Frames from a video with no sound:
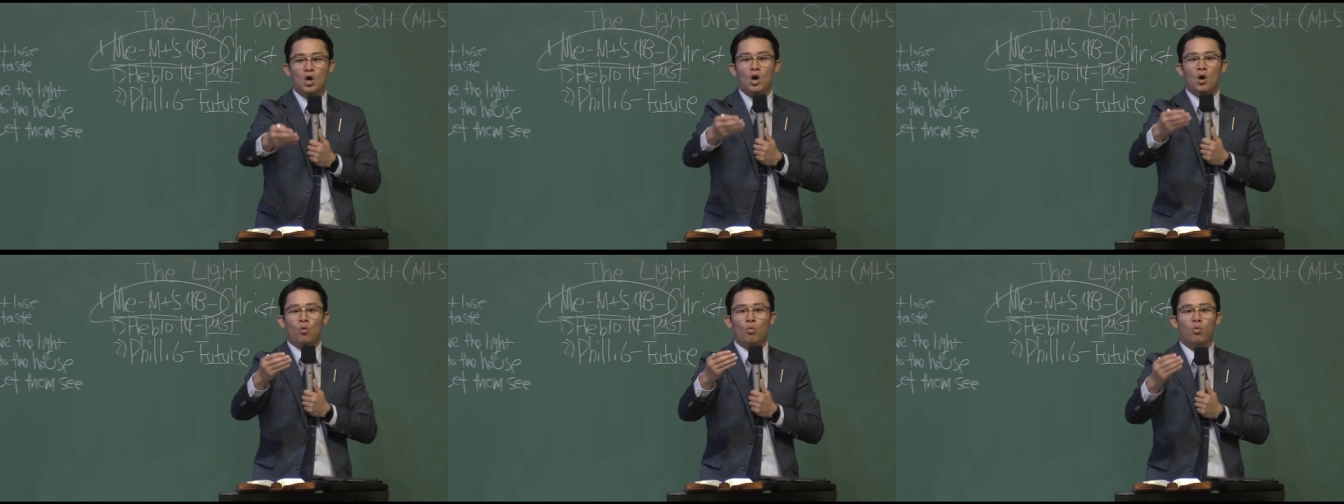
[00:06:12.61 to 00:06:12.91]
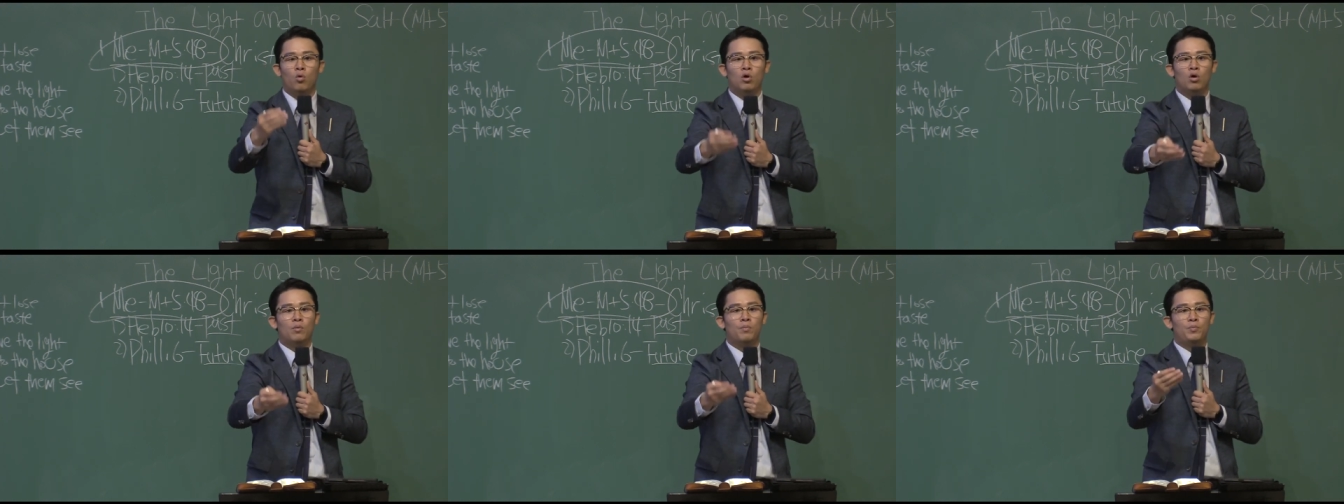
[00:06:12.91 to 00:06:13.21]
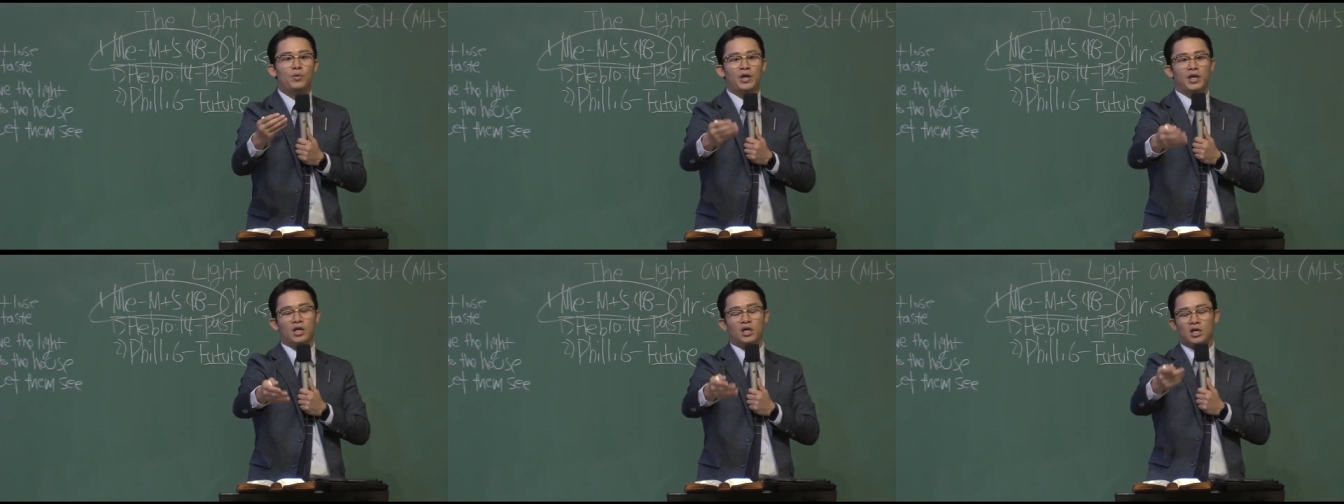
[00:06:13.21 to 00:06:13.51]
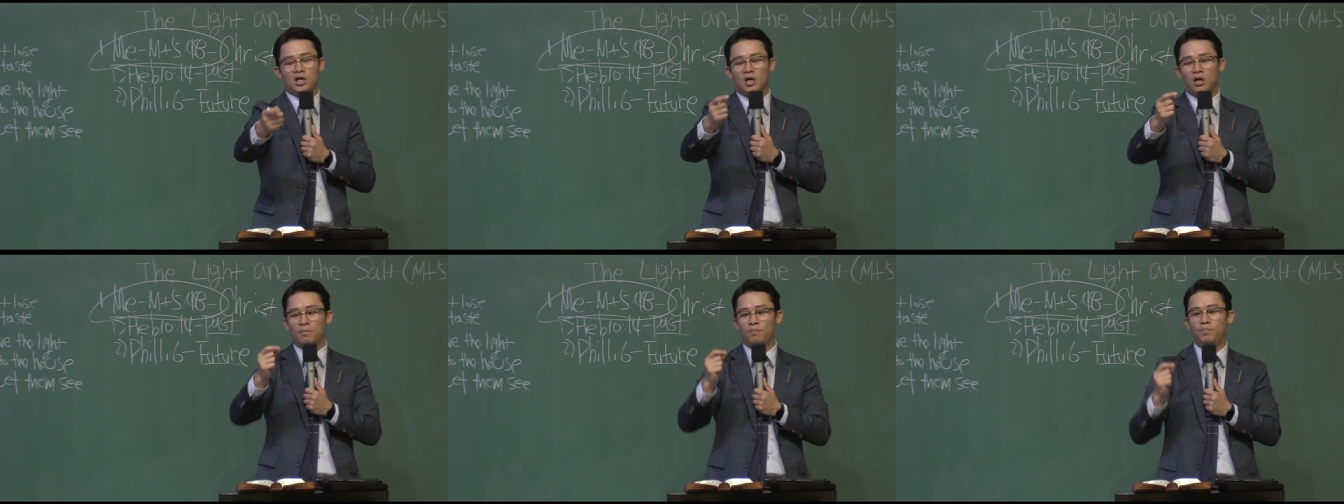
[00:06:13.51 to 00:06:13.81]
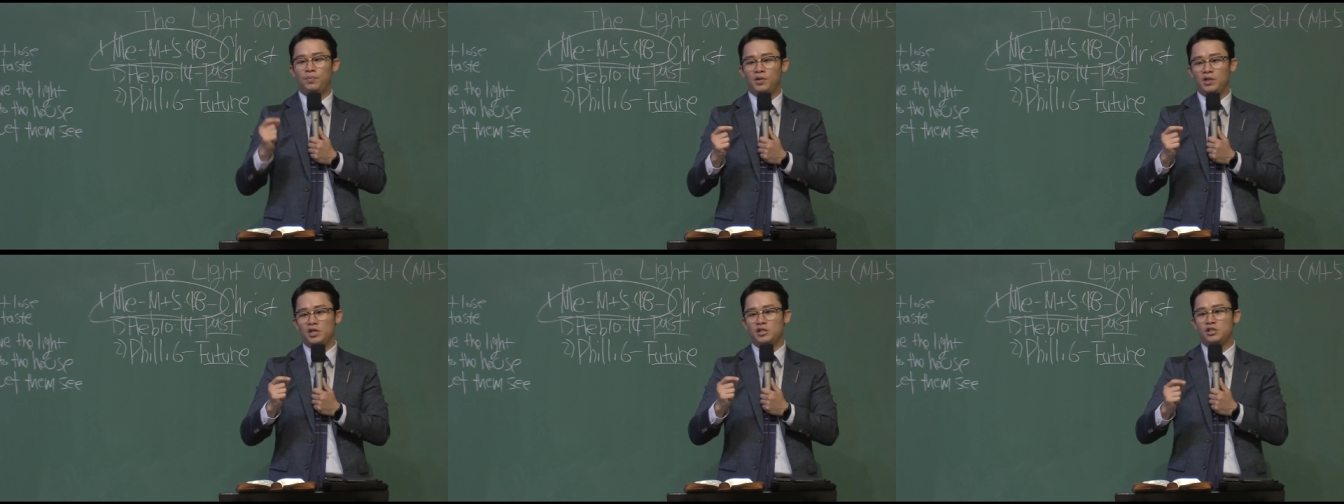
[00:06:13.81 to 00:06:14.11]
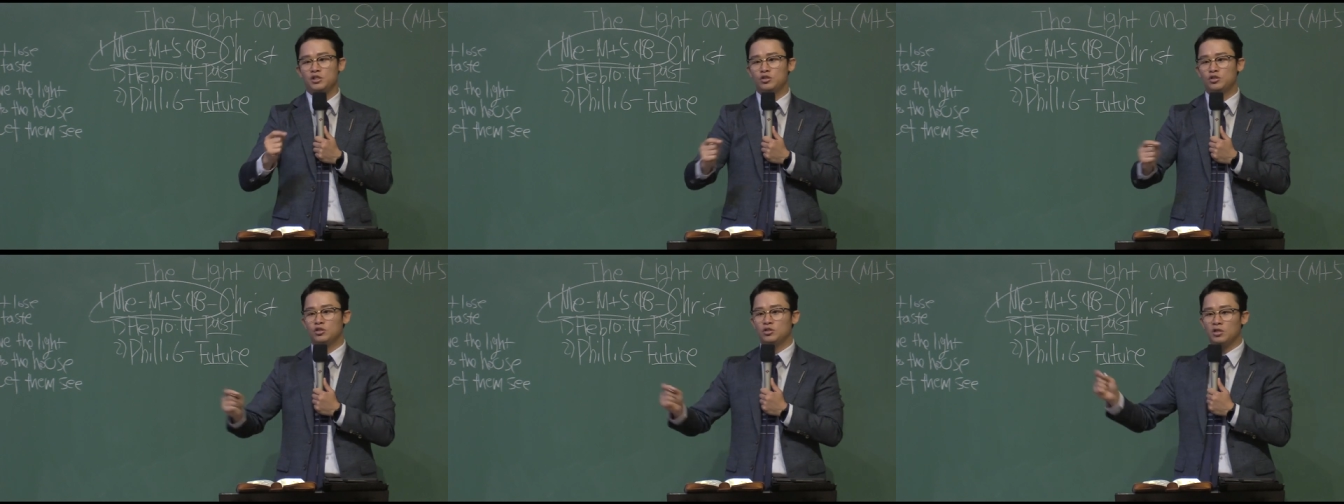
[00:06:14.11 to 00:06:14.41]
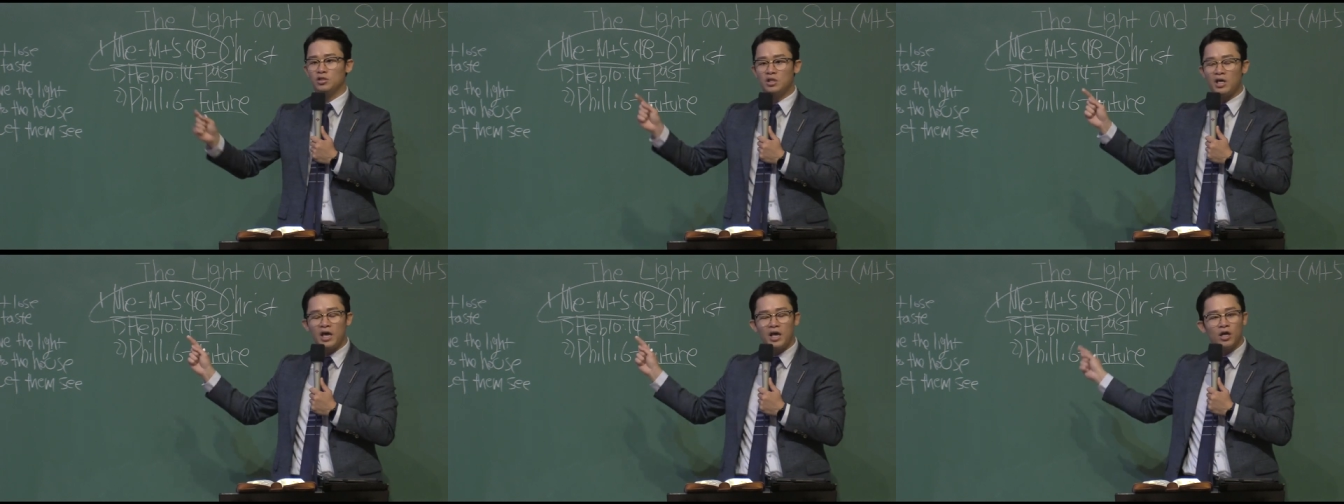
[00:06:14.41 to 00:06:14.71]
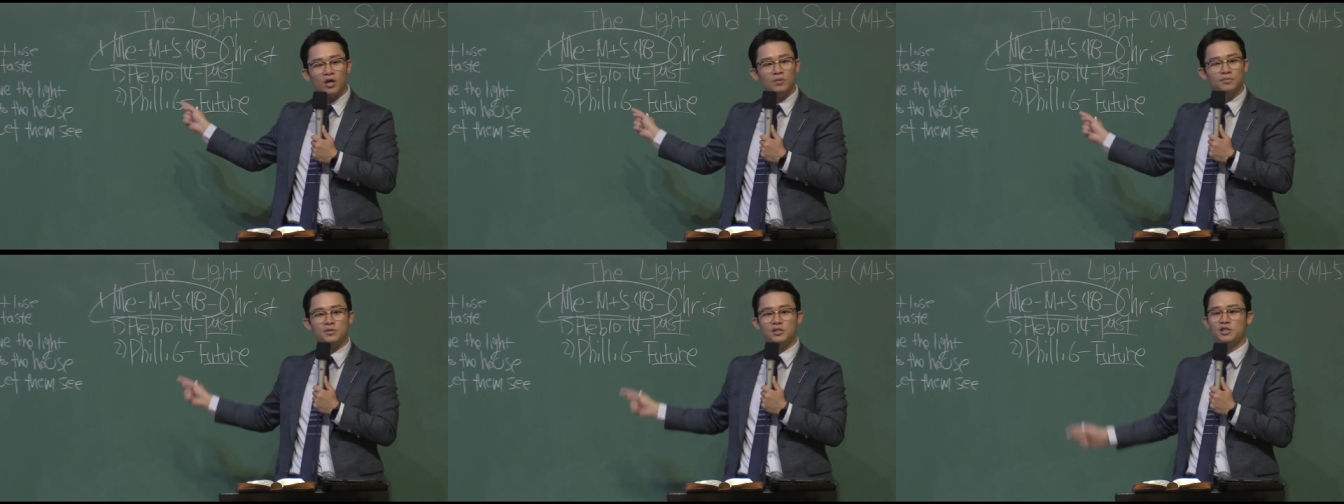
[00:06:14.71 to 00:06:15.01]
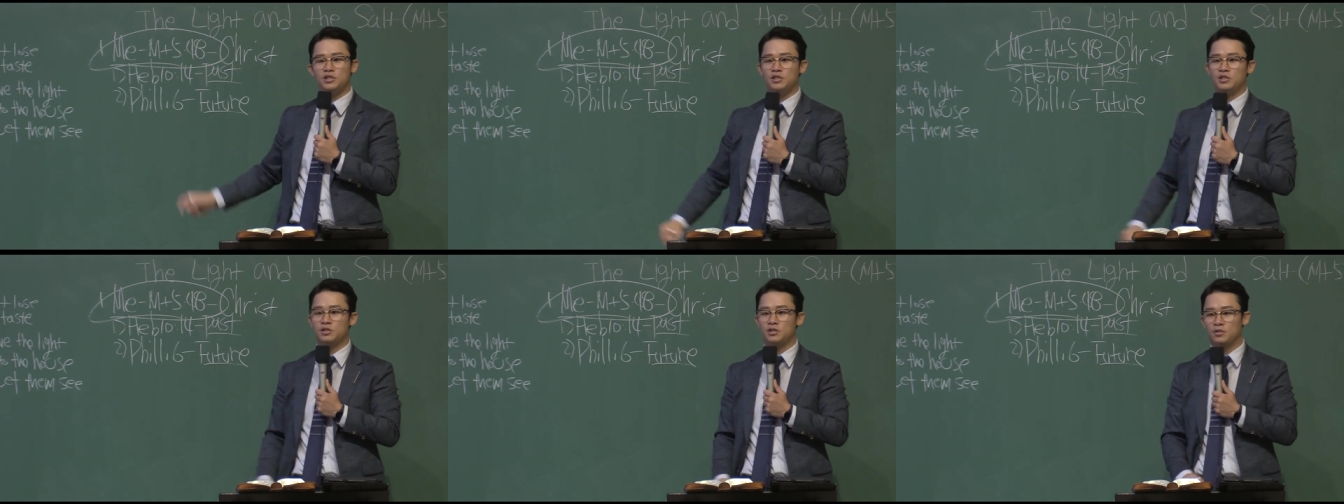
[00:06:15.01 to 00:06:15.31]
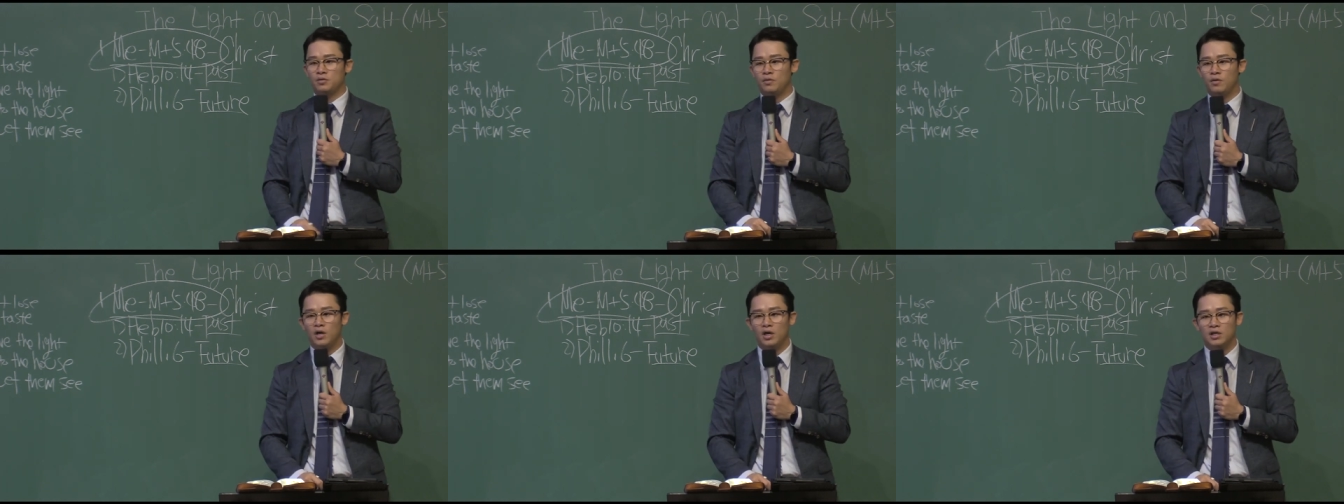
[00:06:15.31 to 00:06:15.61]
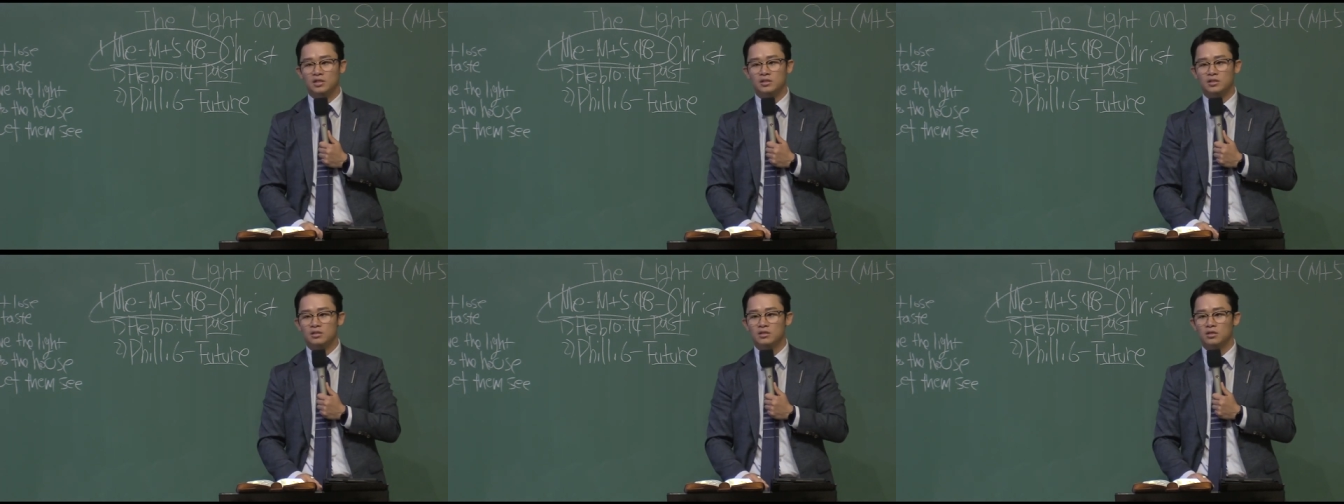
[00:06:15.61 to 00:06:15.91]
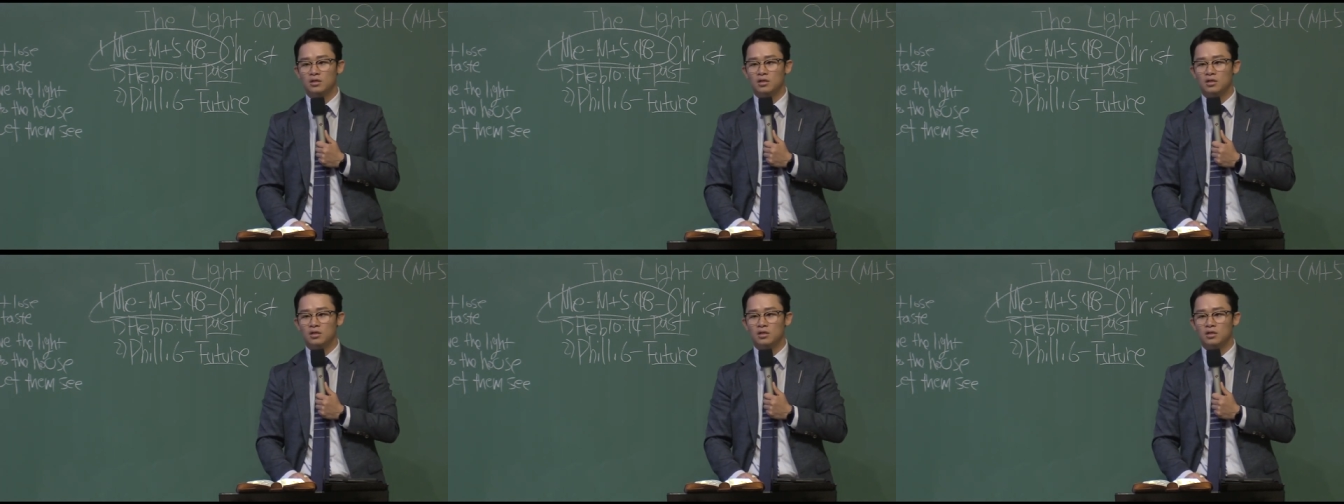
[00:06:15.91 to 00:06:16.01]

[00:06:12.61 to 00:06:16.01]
will bring completion to the day of Jesus Christ.